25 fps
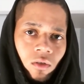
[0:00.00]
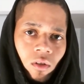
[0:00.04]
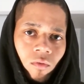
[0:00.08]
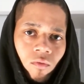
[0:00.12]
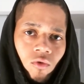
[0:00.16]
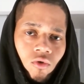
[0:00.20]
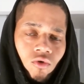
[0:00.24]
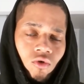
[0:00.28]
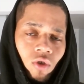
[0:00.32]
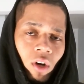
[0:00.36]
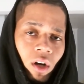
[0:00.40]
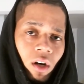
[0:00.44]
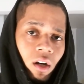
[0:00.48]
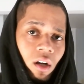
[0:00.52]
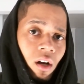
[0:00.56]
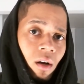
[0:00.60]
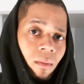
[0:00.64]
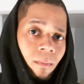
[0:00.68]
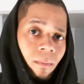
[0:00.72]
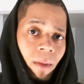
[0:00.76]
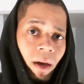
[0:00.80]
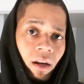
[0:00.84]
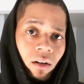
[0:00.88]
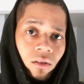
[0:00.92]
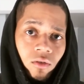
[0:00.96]
if you try to
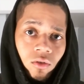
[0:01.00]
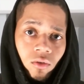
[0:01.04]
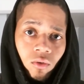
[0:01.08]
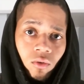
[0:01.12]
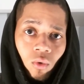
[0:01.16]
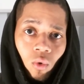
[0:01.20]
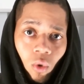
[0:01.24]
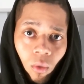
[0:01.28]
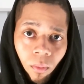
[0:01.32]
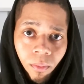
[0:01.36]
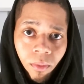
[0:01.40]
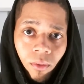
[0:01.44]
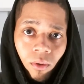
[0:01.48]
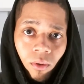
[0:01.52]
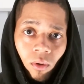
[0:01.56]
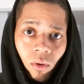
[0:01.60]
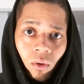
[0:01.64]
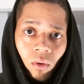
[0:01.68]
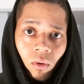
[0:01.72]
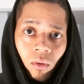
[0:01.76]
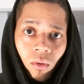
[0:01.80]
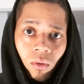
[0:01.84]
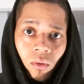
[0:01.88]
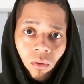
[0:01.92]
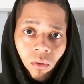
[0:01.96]
come out of
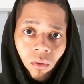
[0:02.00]
Scorpio,